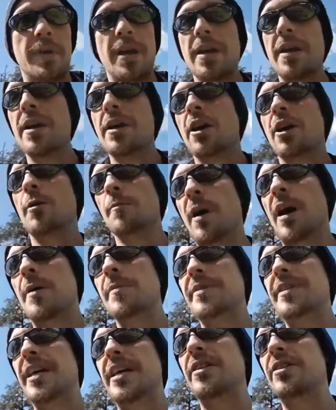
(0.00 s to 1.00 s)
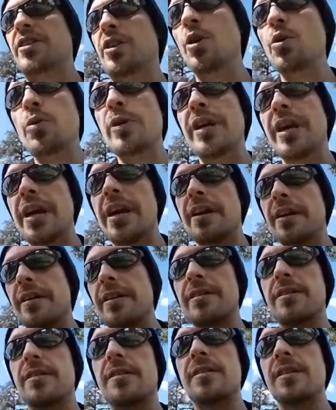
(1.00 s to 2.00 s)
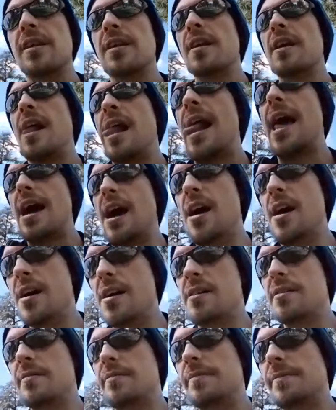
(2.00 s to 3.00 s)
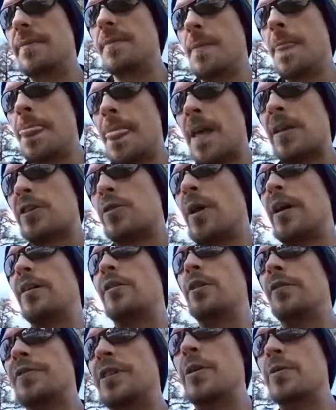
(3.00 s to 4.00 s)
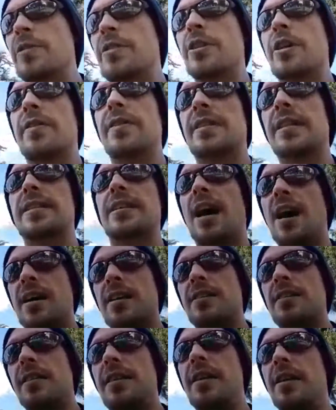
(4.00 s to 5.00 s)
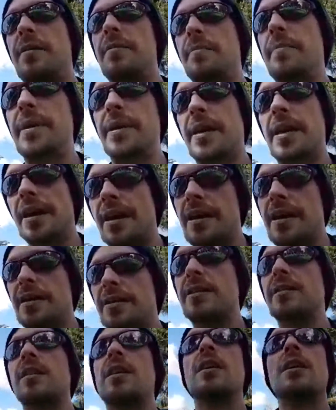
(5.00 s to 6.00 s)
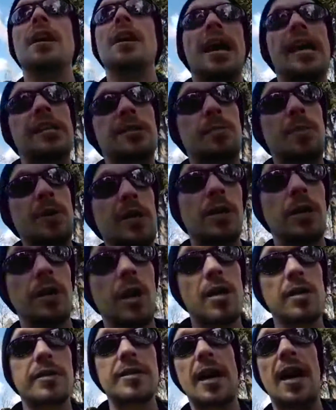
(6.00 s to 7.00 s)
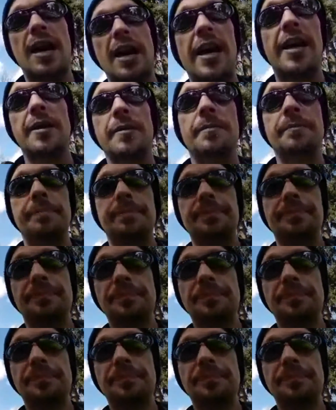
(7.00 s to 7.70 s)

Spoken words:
Her mom said 2 years. So I don't know if she was nervous to talk to them because it's been a long time.